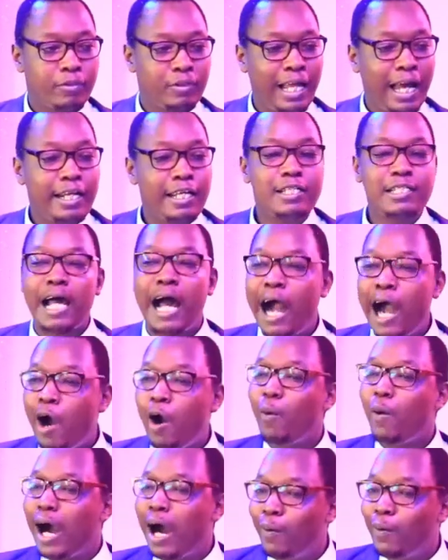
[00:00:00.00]
That is
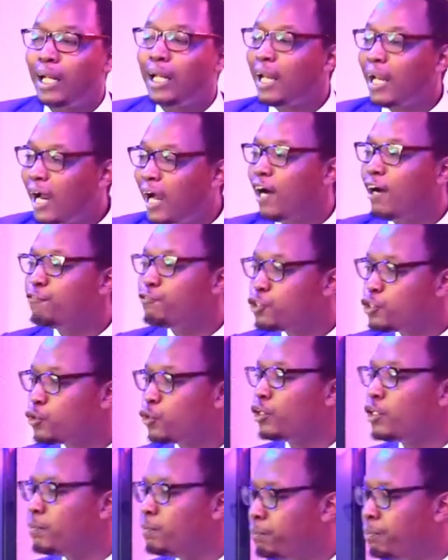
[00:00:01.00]
how our love
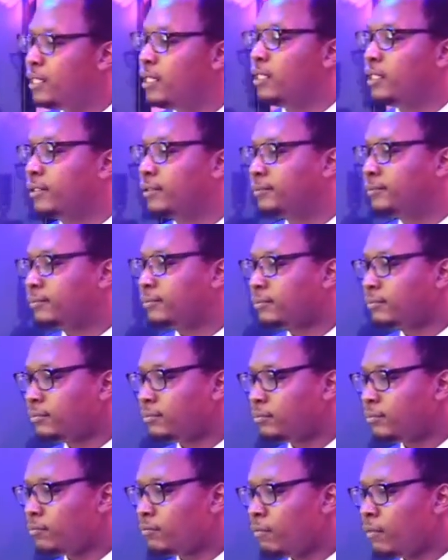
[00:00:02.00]
should be.
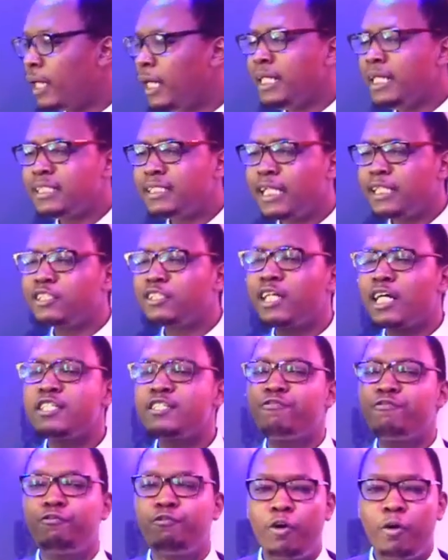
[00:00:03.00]
It is a
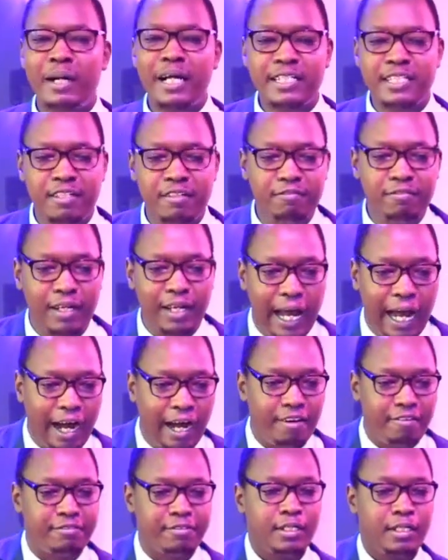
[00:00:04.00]
transformative
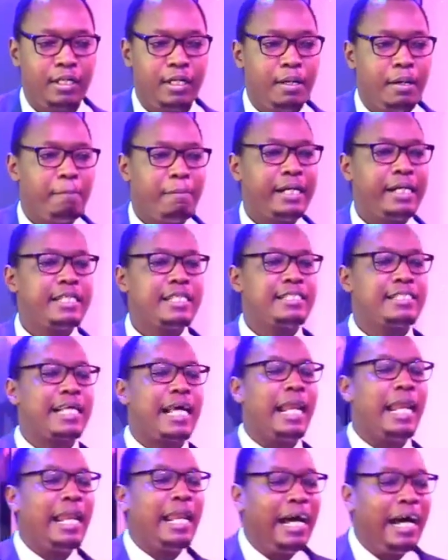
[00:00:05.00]
love. But it is
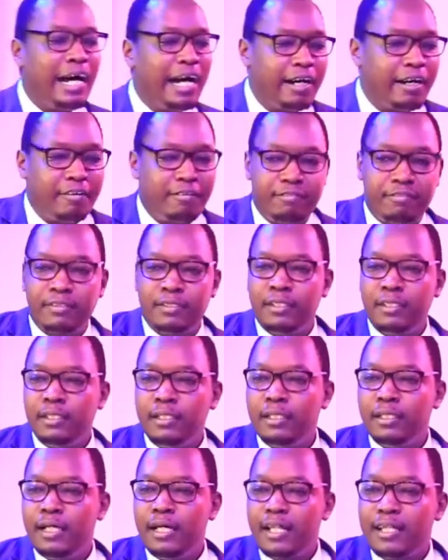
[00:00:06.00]
a love
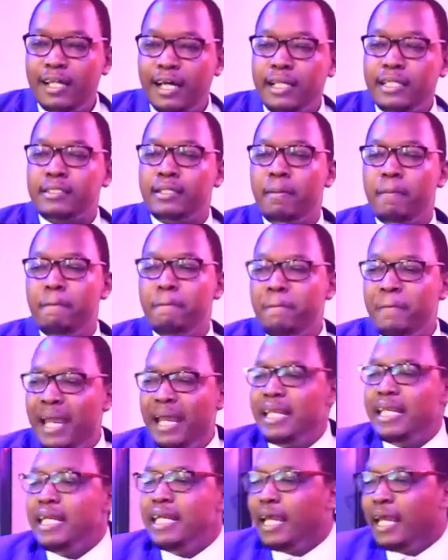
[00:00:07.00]
that
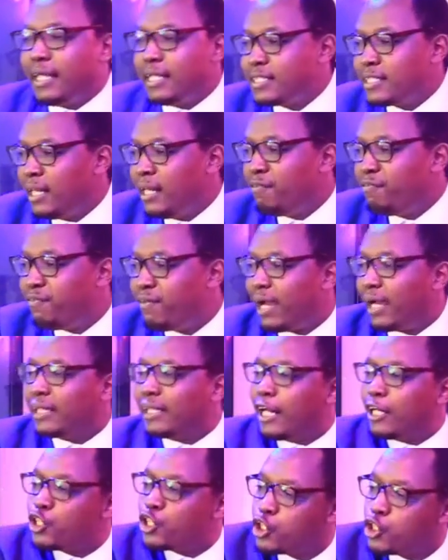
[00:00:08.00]
mediates, in effect,
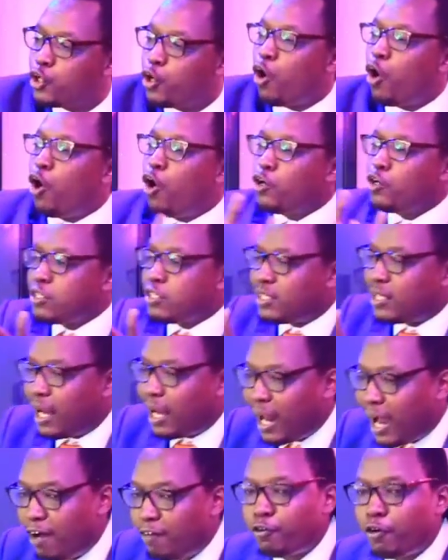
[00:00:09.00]
that shows the
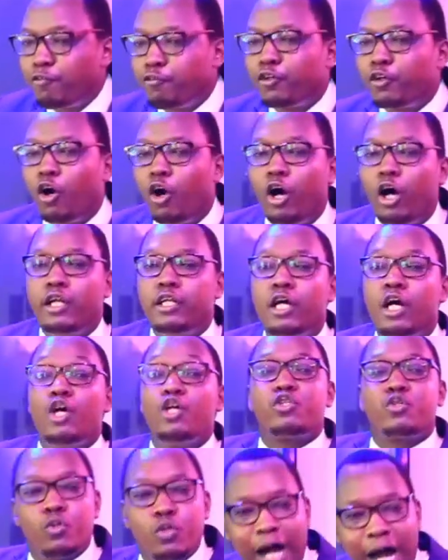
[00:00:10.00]
love of God
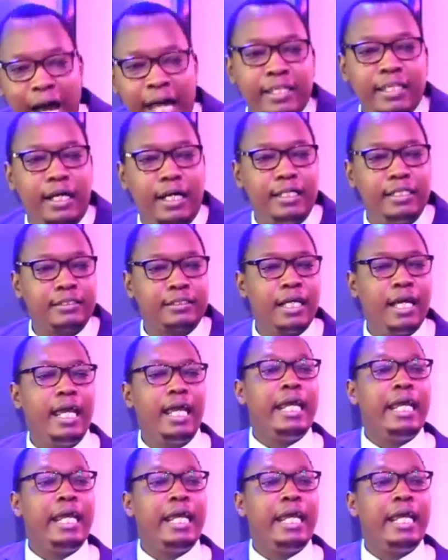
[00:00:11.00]
to others.